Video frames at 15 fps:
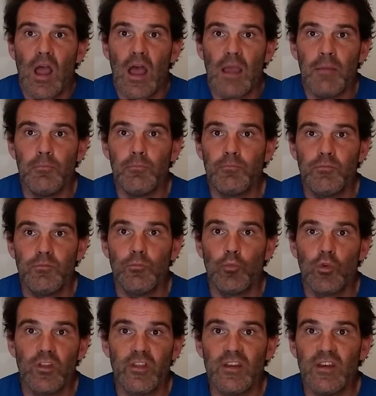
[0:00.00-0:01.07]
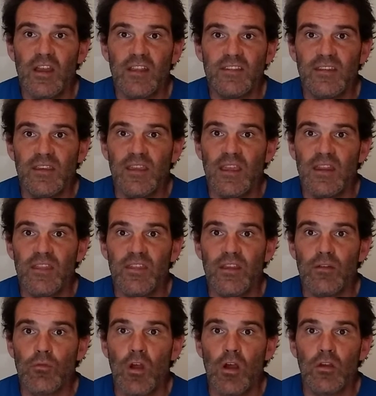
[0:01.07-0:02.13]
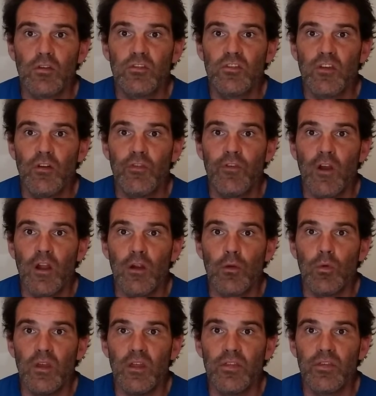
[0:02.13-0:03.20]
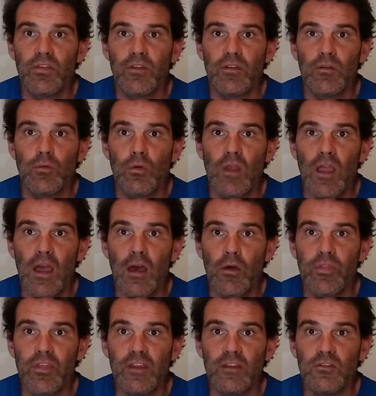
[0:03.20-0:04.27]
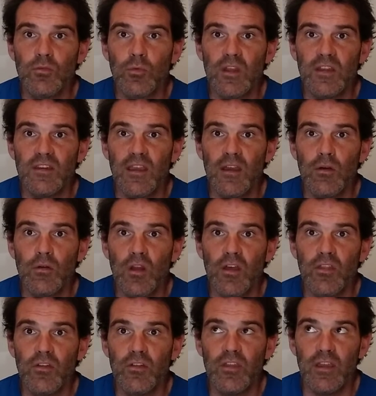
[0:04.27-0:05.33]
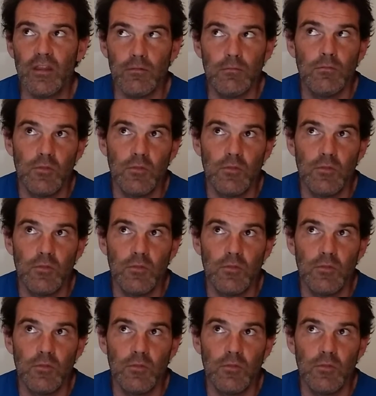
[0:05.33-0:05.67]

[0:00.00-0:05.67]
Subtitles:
I'm really not seeing anything wrong so far with how things went down, other than,